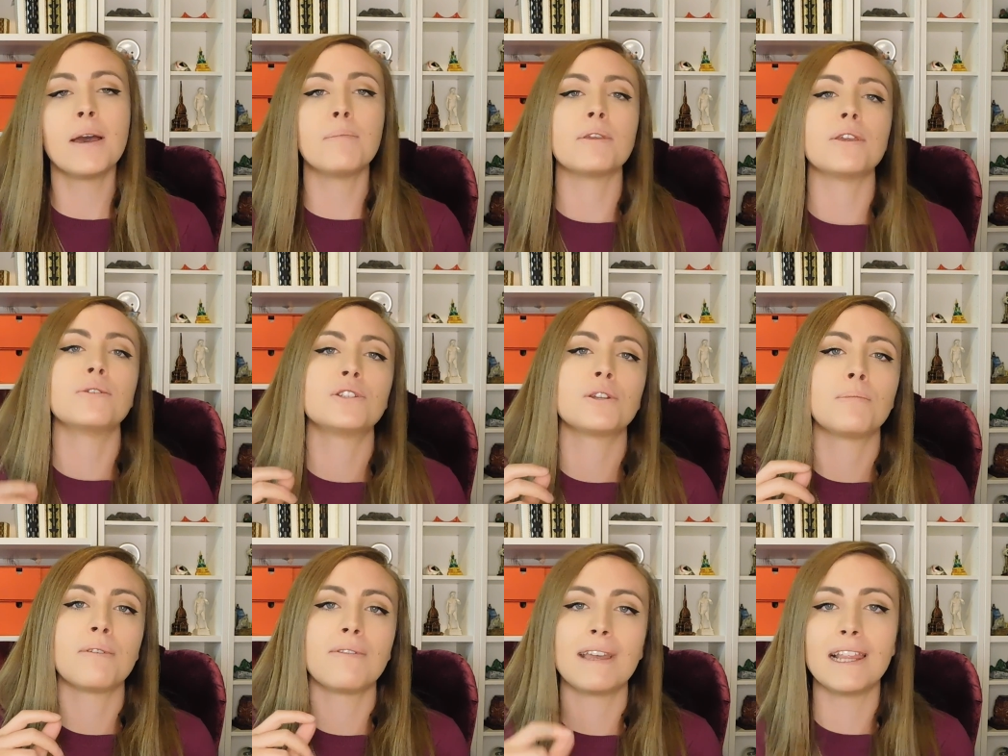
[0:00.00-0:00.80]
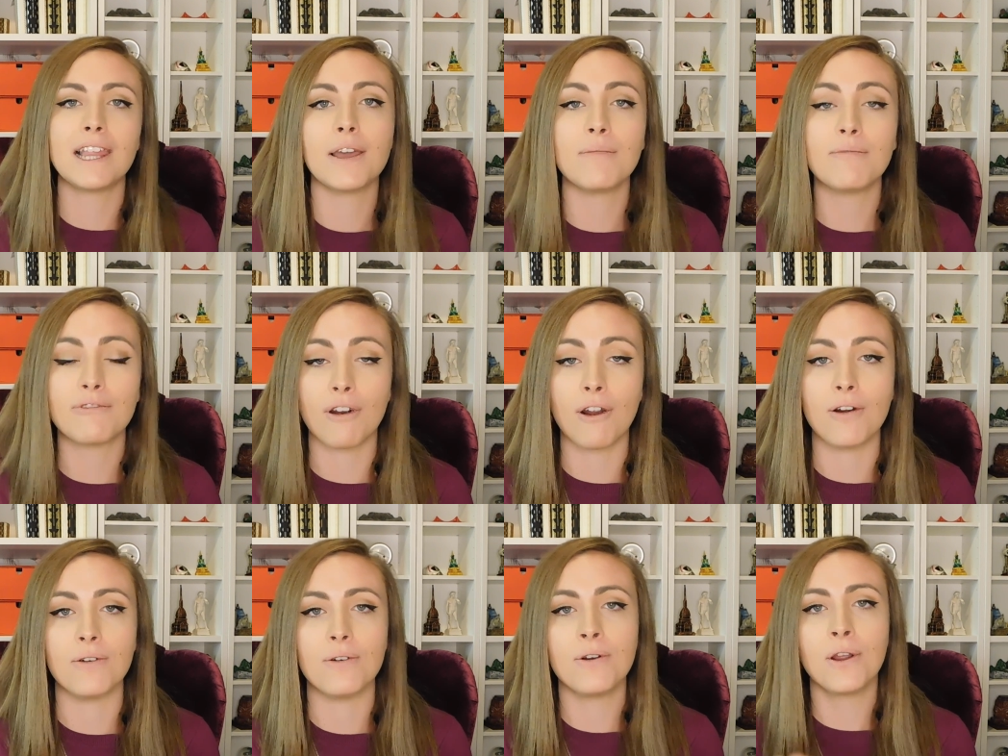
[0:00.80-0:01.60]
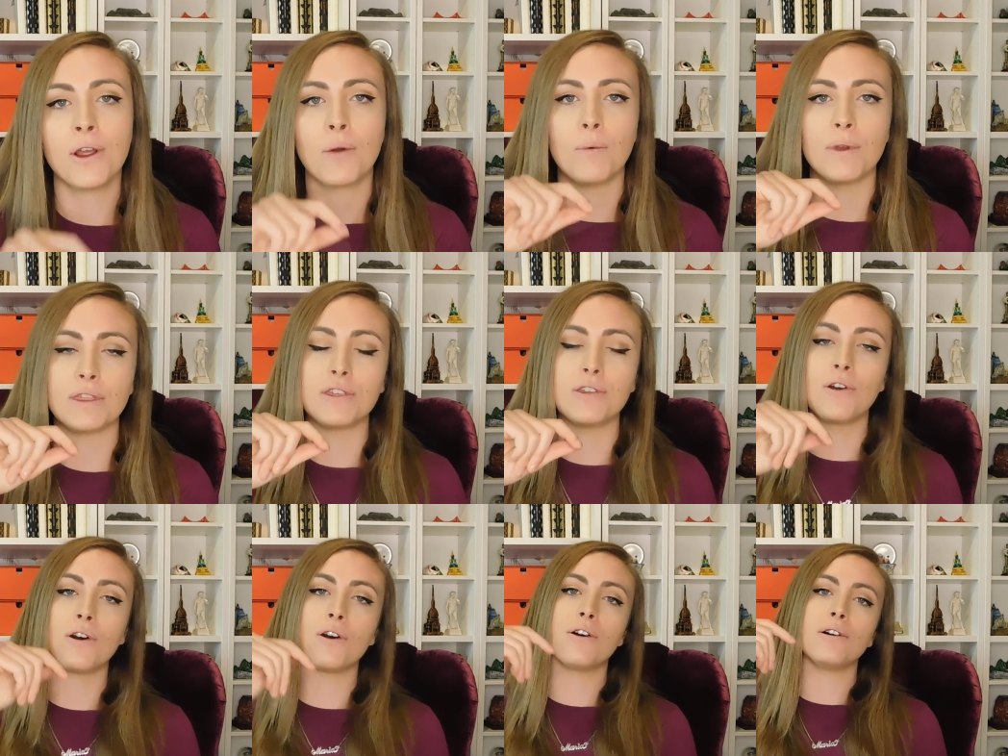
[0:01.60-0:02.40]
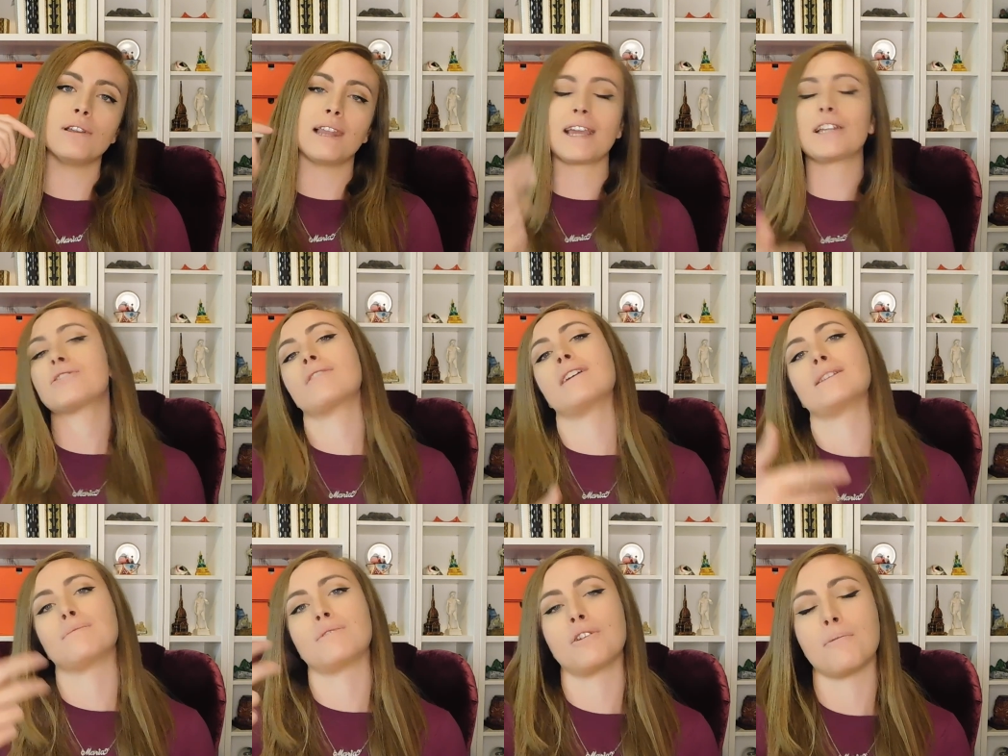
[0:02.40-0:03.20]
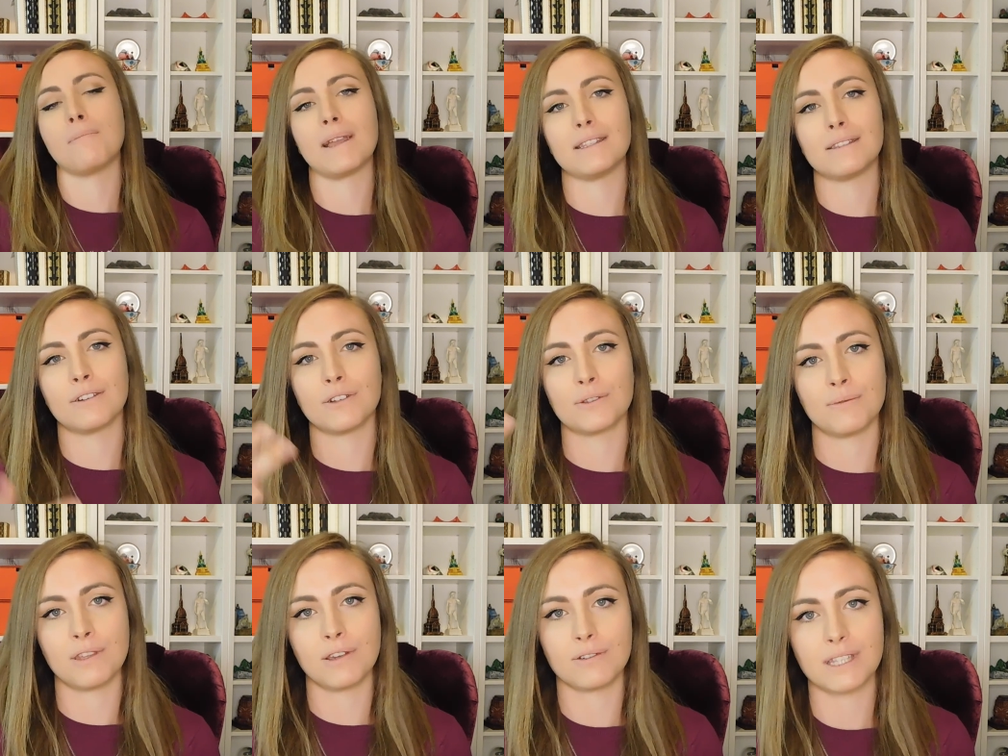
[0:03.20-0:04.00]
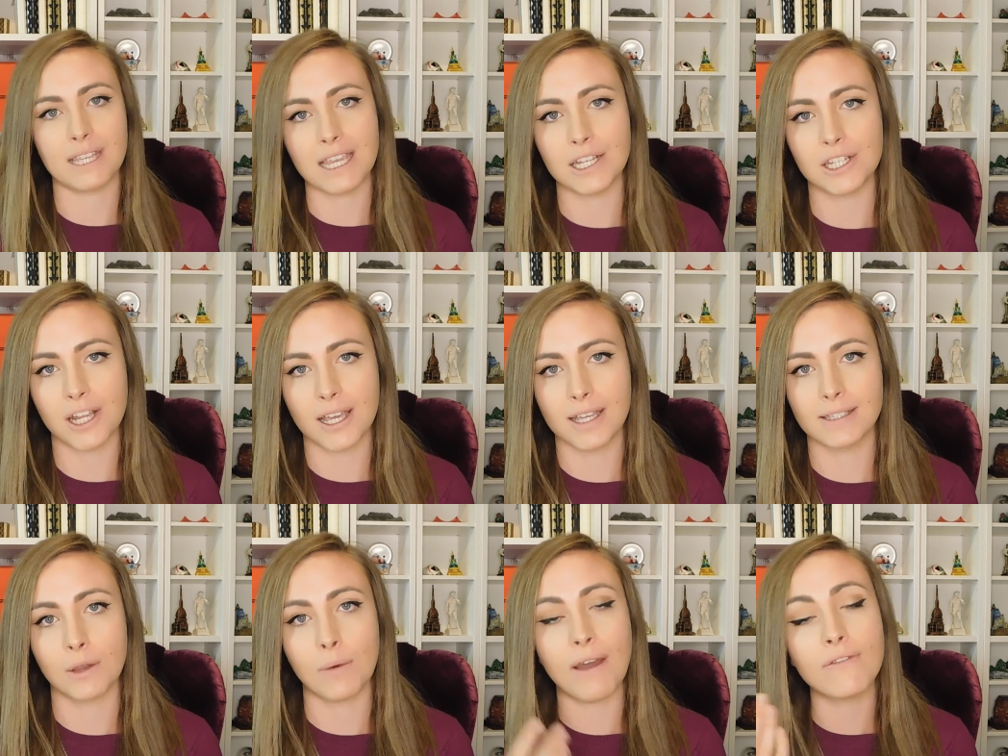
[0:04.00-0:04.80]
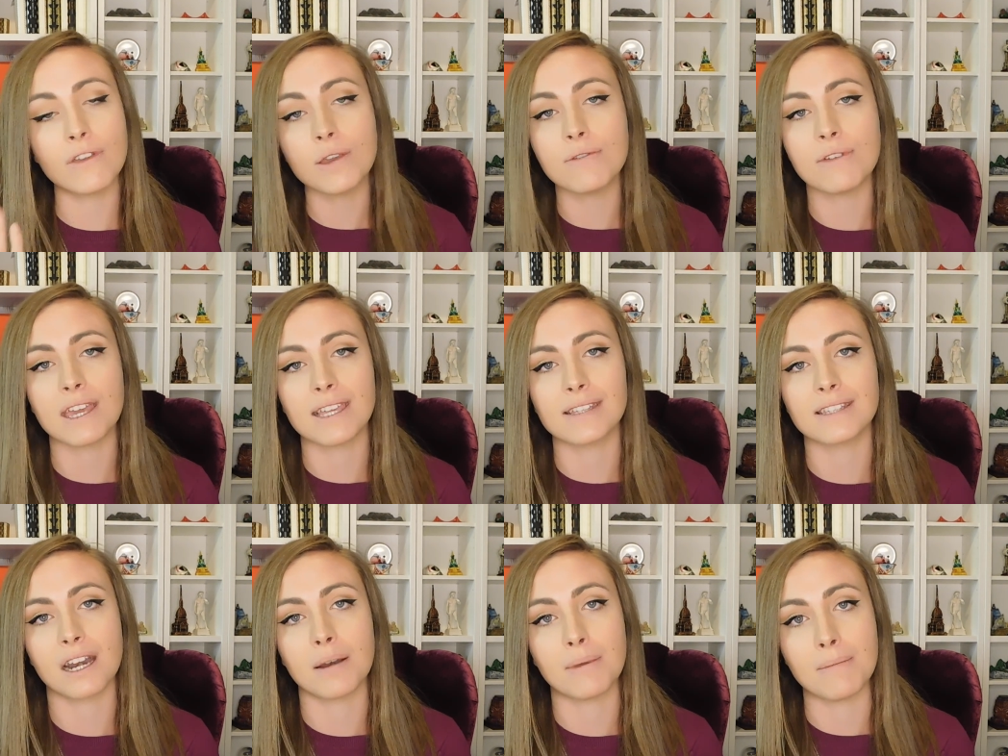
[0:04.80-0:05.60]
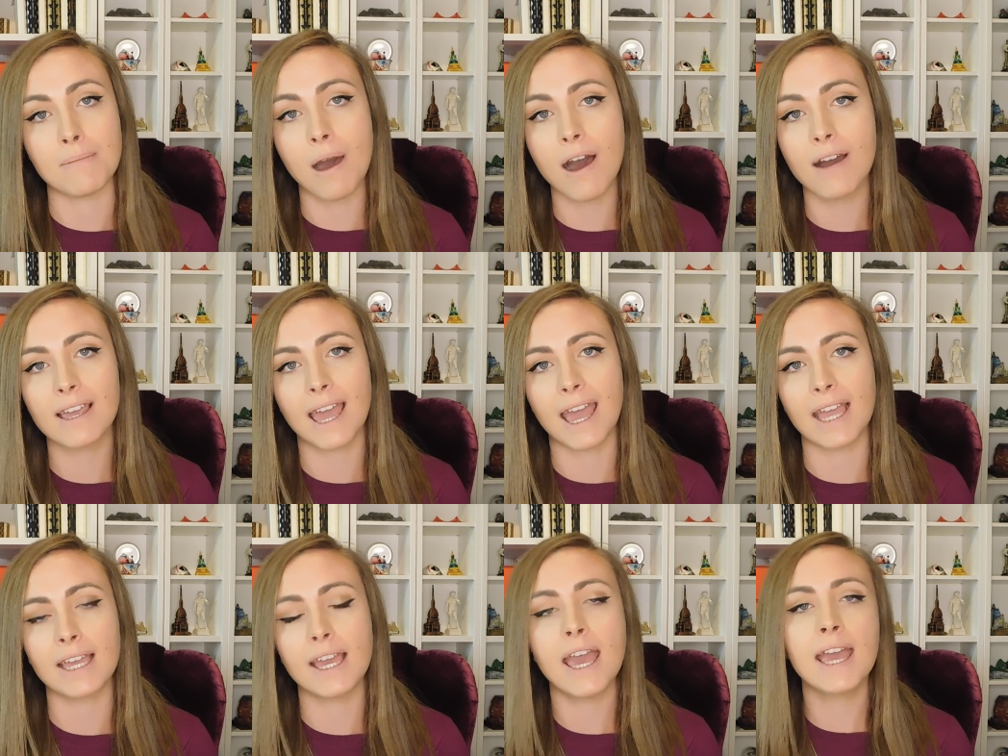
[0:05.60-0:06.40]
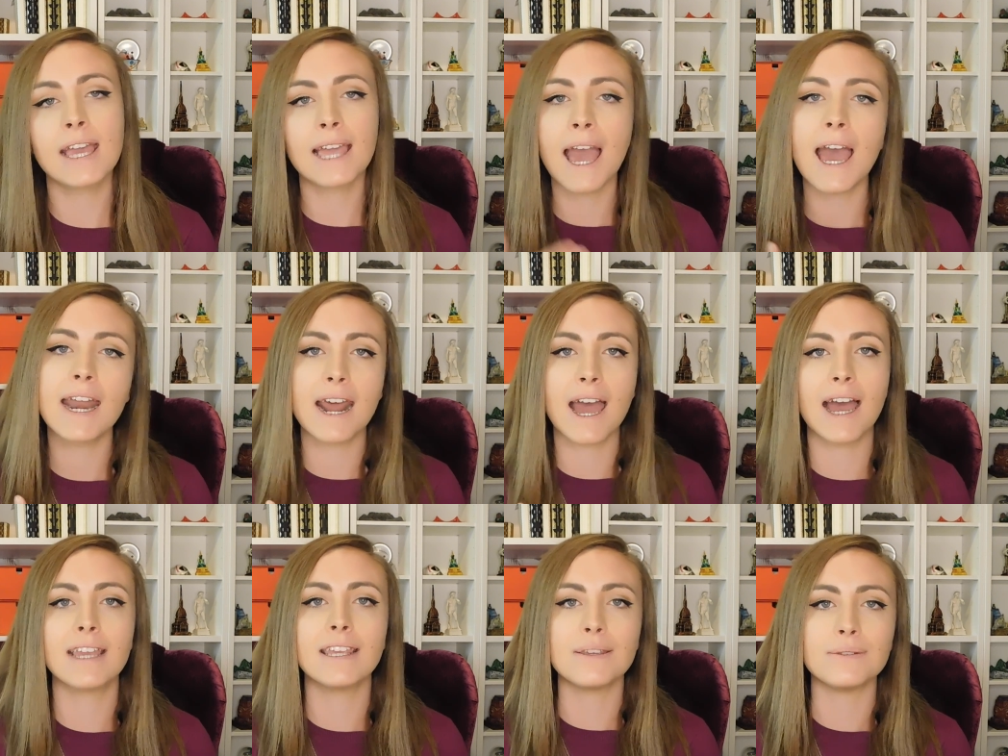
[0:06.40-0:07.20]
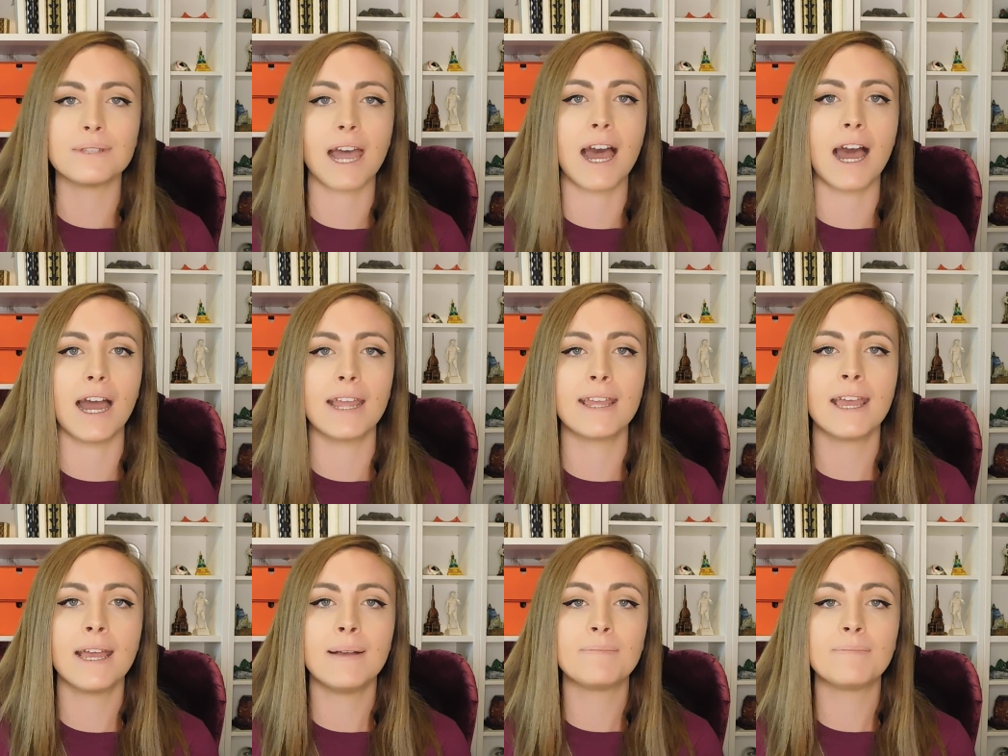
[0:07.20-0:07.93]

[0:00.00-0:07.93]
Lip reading: But you should be really upfront with your lecturers, with your mentors, with your teachers, whoever you think is going to be marking, can I use I?